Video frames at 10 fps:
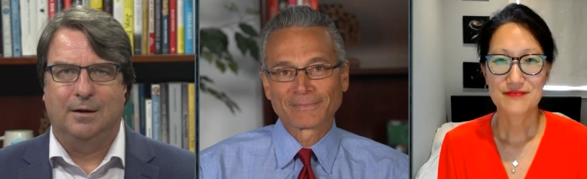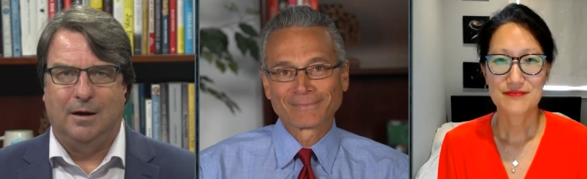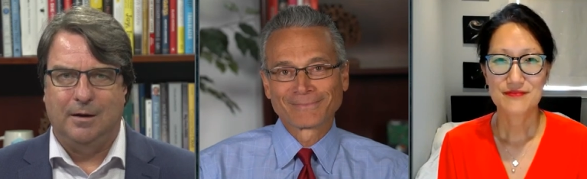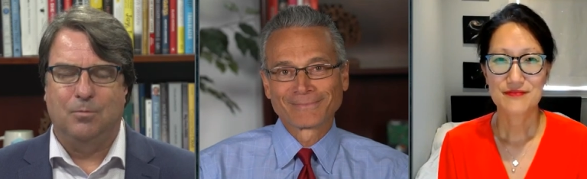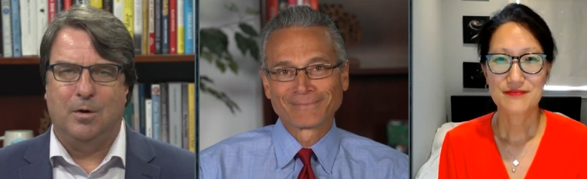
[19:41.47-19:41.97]

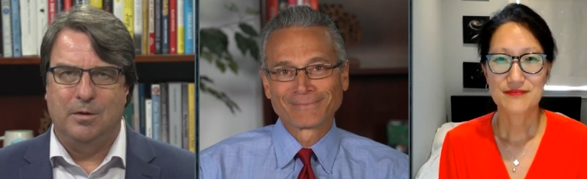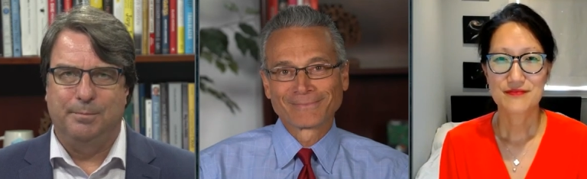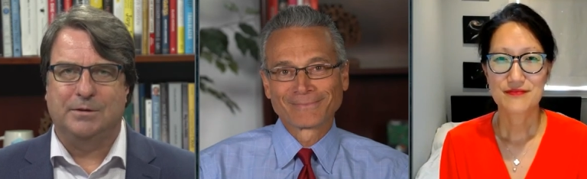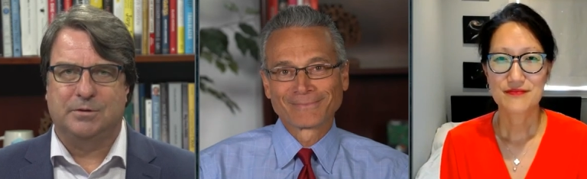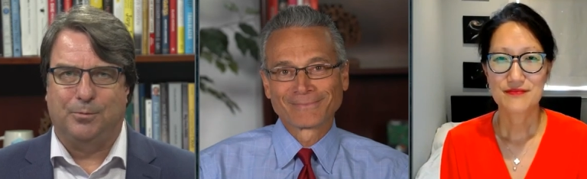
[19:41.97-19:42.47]
Speaker 1: I think one of the
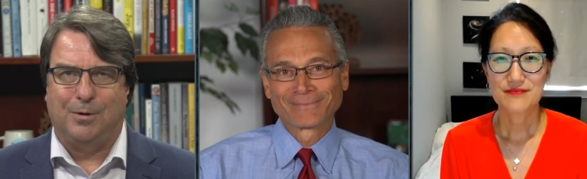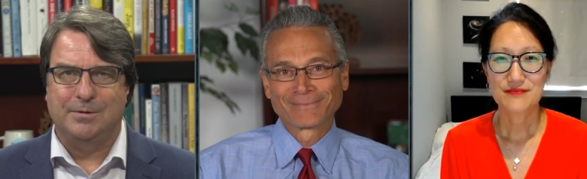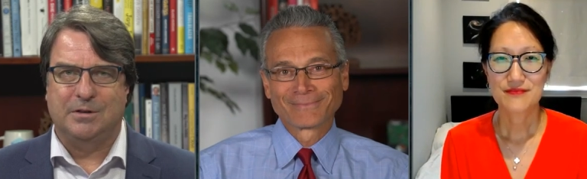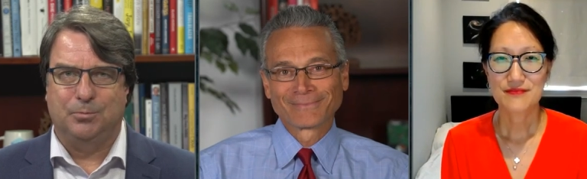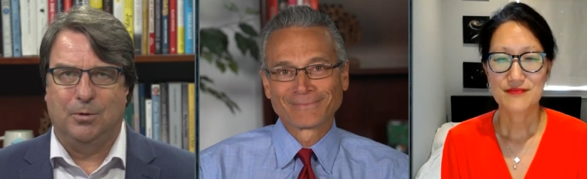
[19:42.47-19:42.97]
big
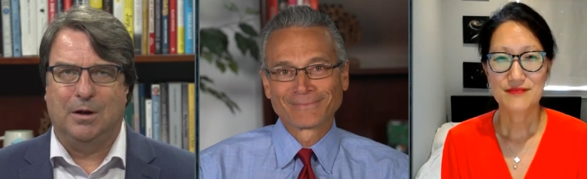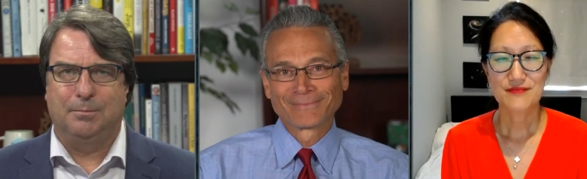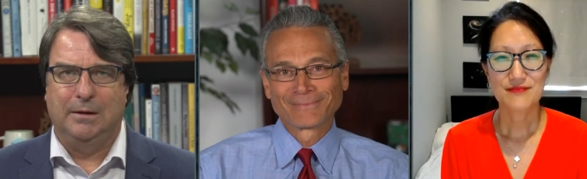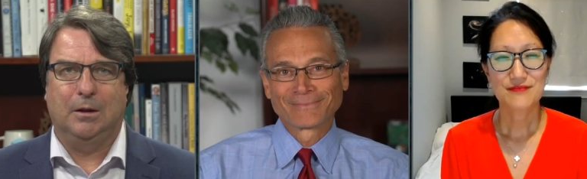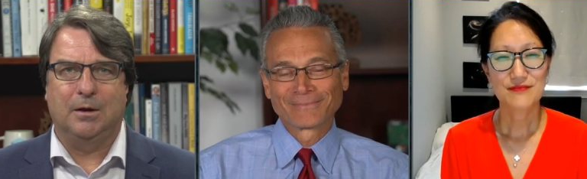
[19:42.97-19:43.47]
surprises we're going to
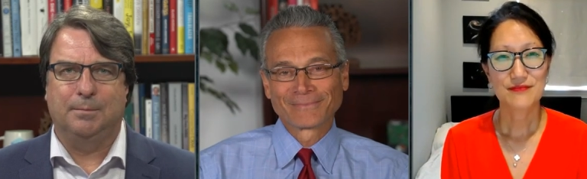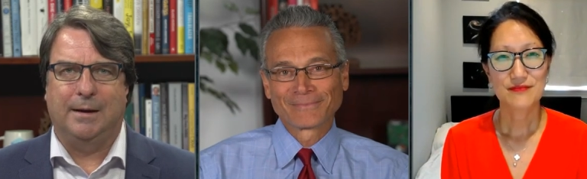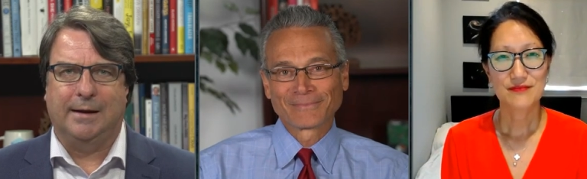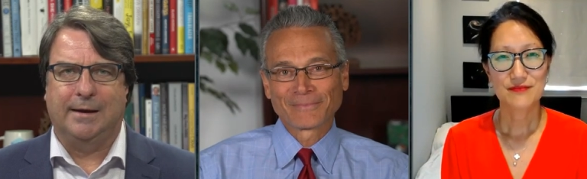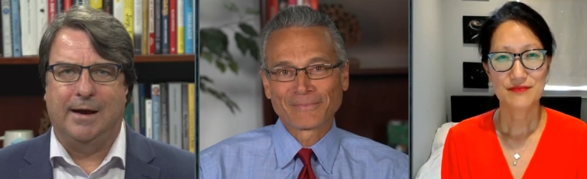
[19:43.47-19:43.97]
be looking
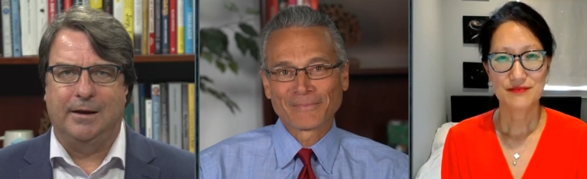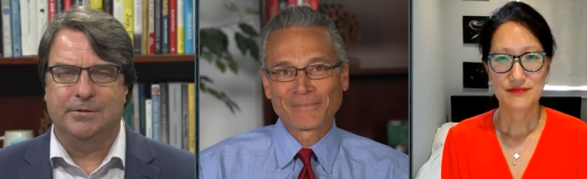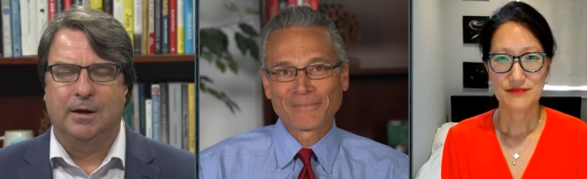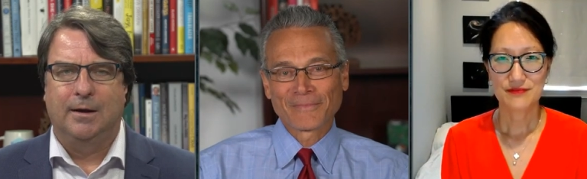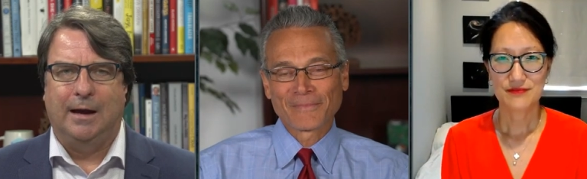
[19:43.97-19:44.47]
back at
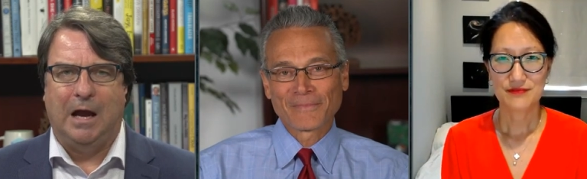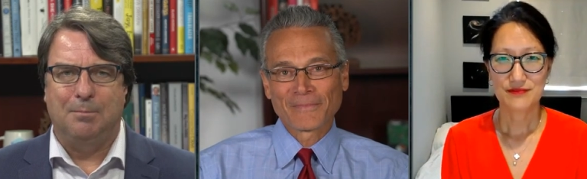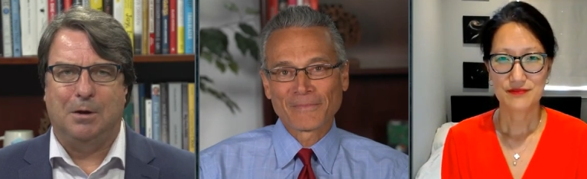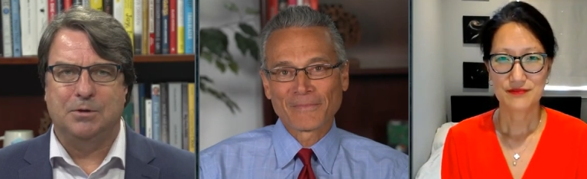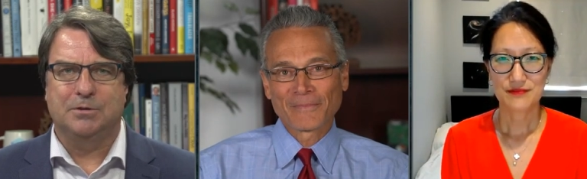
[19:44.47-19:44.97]
is how
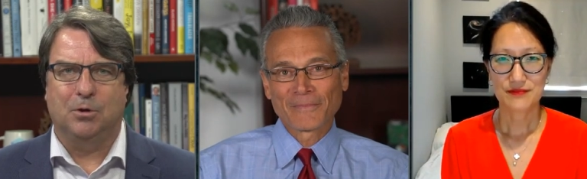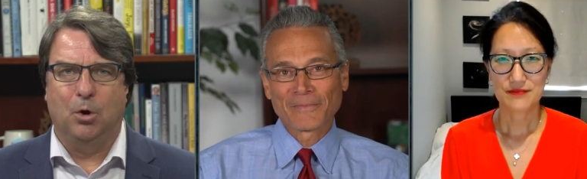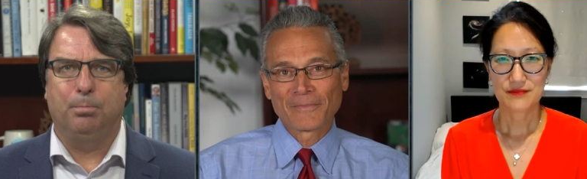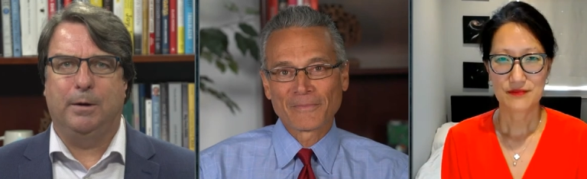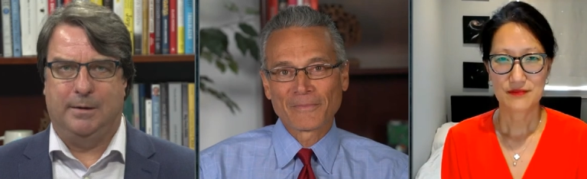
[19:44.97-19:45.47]
much it's
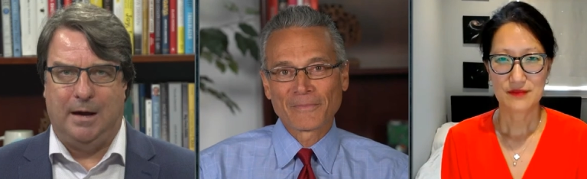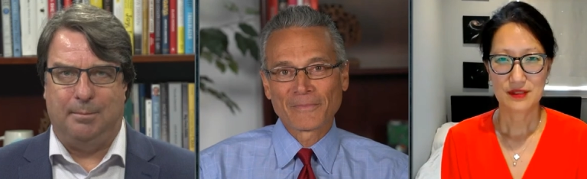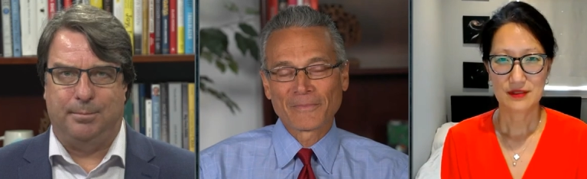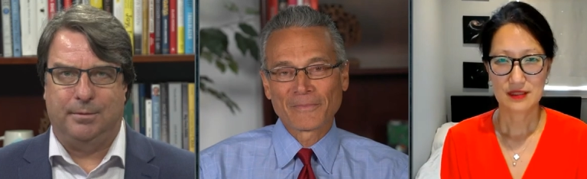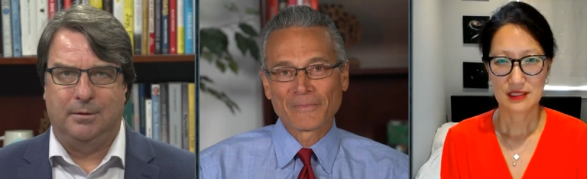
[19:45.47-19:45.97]
opened up